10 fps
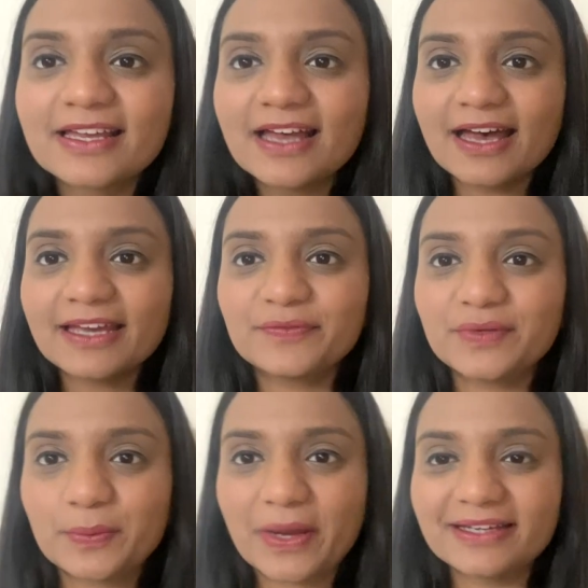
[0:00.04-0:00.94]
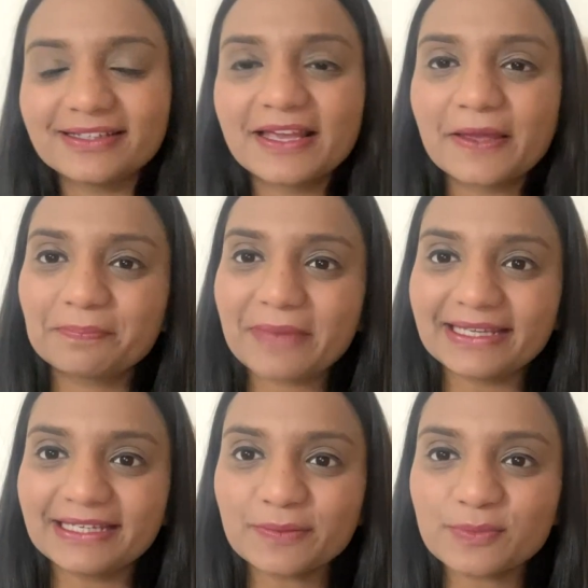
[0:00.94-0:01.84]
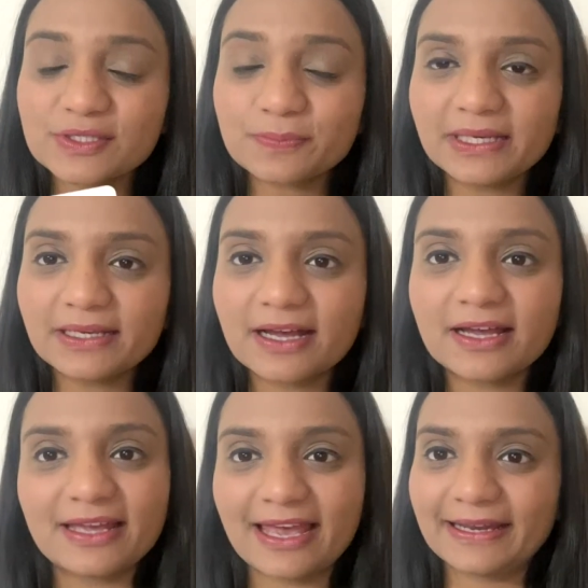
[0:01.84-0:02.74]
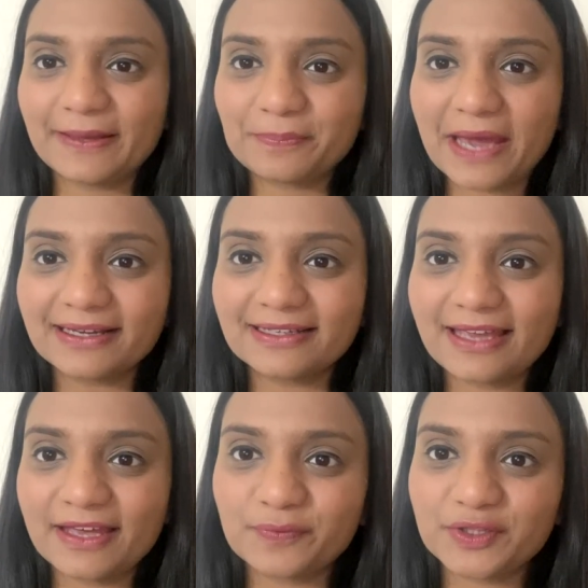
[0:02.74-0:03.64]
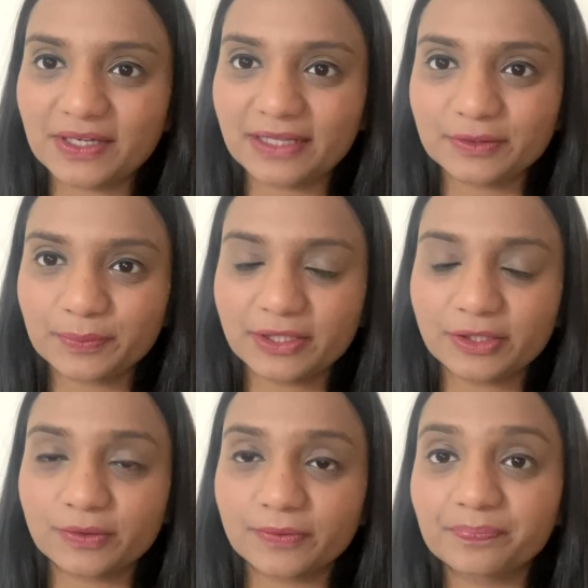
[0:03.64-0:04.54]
Hi everyone, my name is Megha and I'm back again with another video.